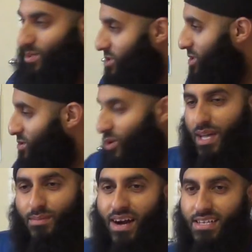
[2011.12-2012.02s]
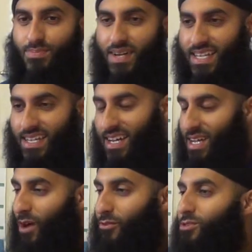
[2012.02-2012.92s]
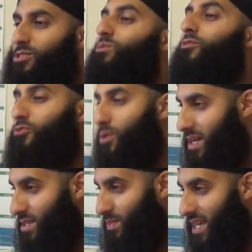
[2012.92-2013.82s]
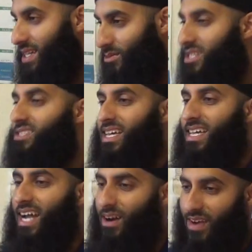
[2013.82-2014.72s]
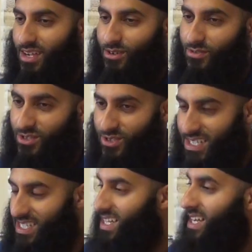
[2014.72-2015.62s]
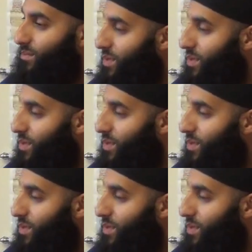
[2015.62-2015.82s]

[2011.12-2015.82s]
Someone threw him out of the plane. Of course, no one threw him out of the plane. He was just saying out of anger and frustration.